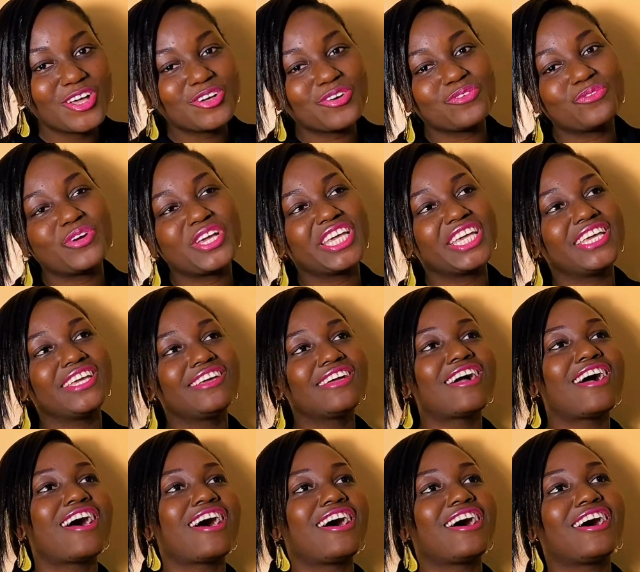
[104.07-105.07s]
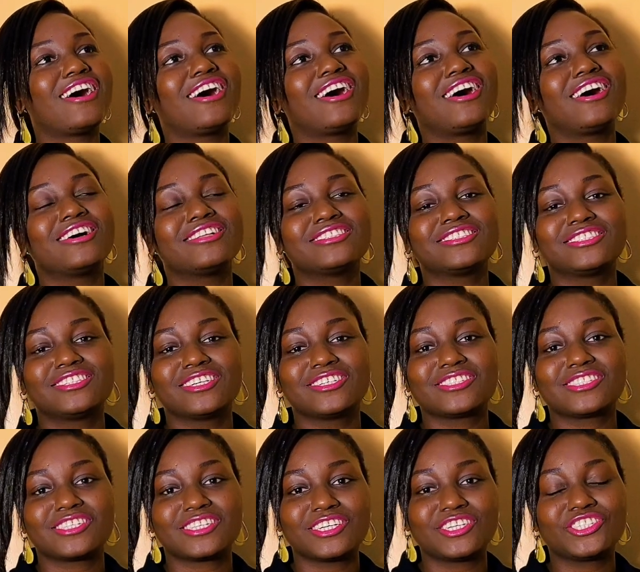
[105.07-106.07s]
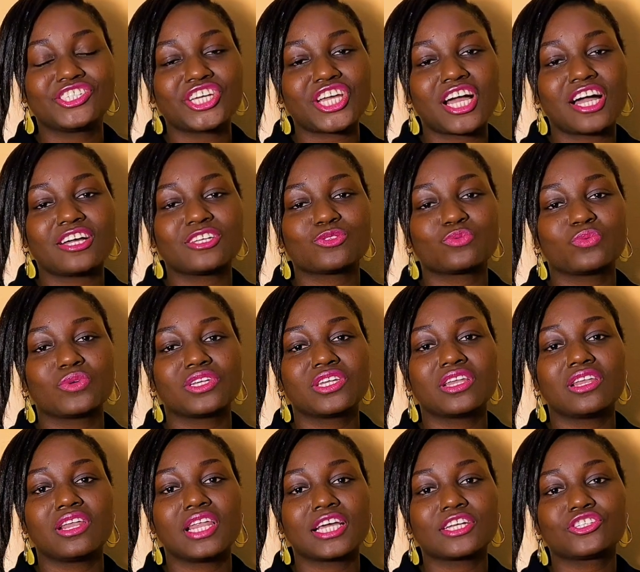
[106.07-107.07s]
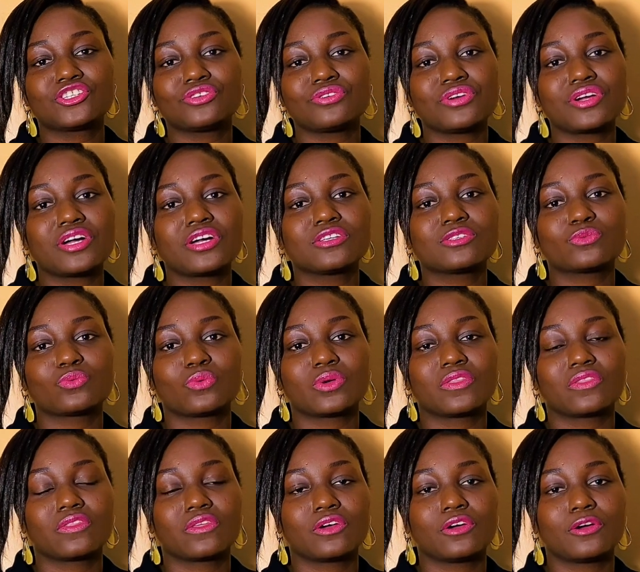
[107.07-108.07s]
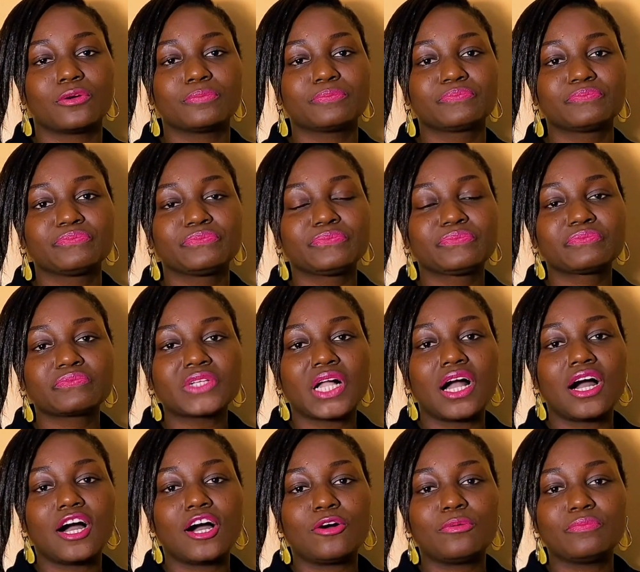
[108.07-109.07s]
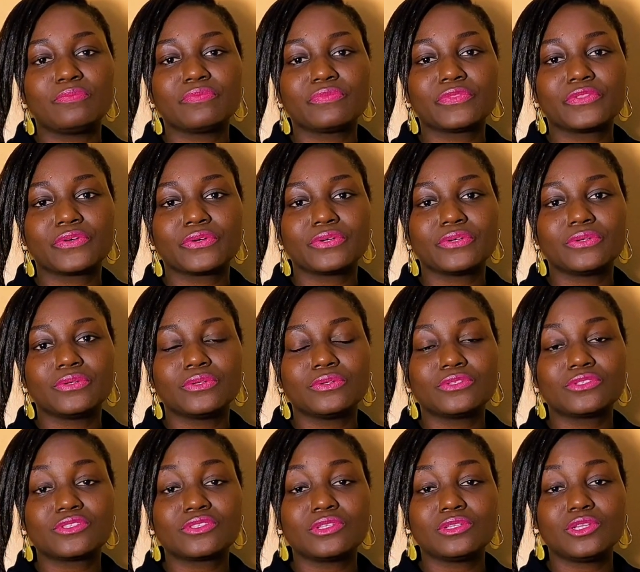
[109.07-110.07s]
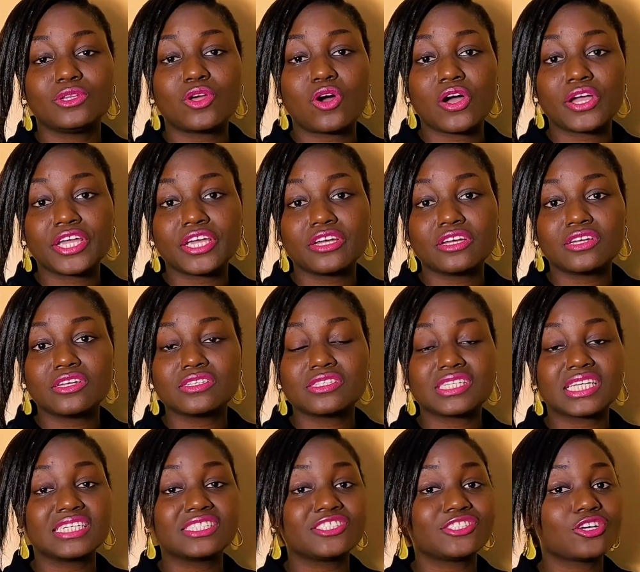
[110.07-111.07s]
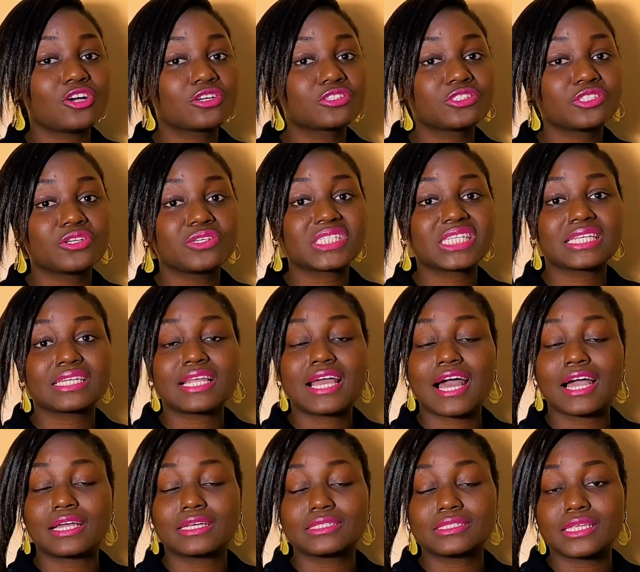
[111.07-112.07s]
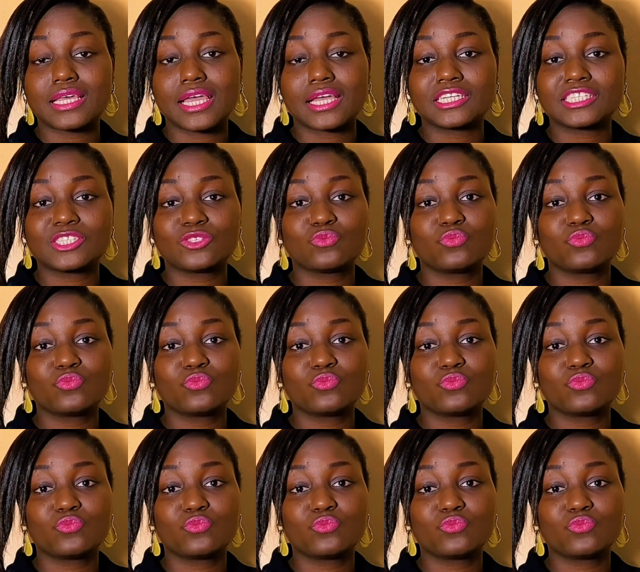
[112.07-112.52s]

We are the teachers, we're the lecturers, we're the lawyers and doctors and architects.